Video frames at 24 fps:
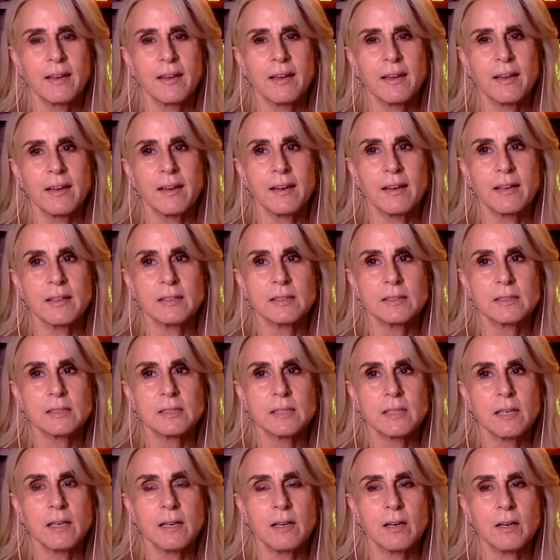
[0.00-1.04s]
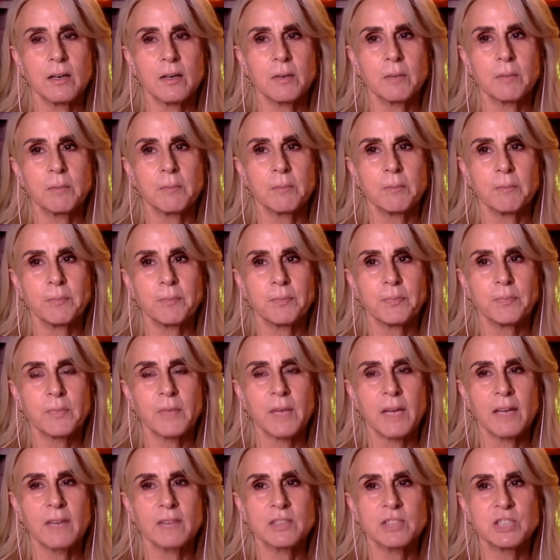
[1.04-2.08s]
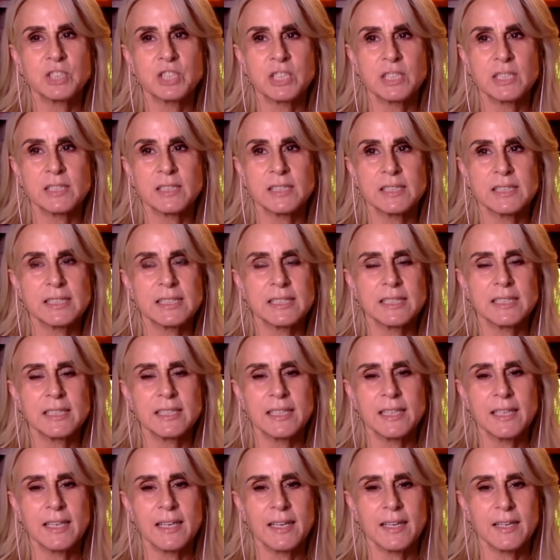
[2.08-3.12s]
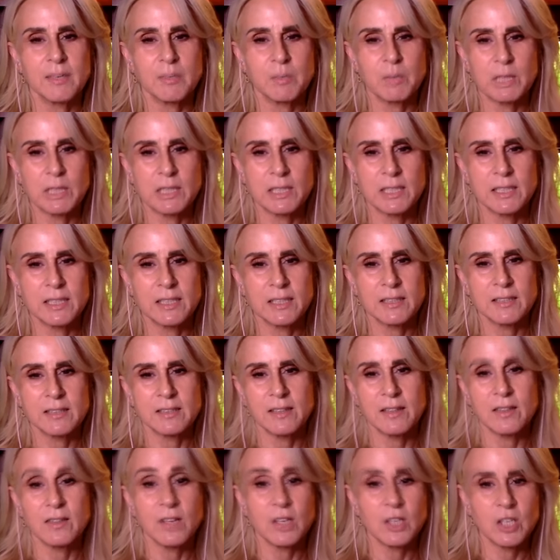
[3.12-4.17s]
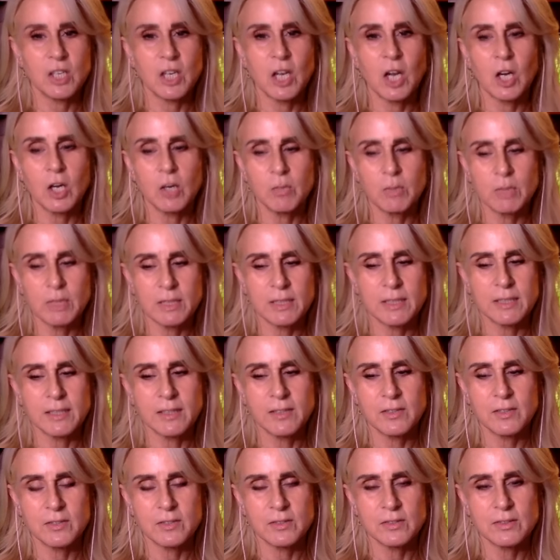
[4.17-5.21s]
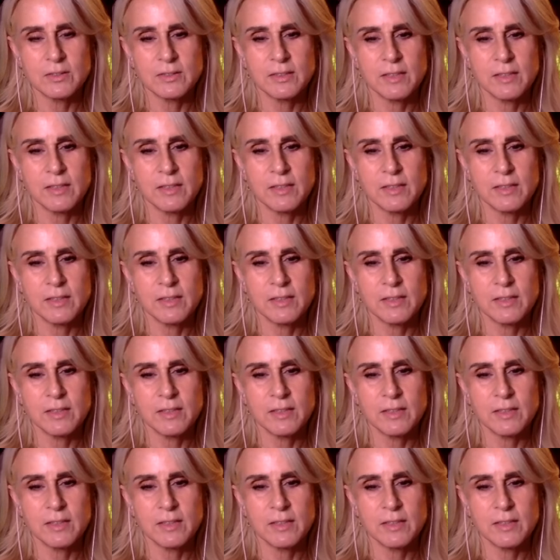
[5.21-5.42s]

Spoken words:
And I have a Gen Z and a young millennial.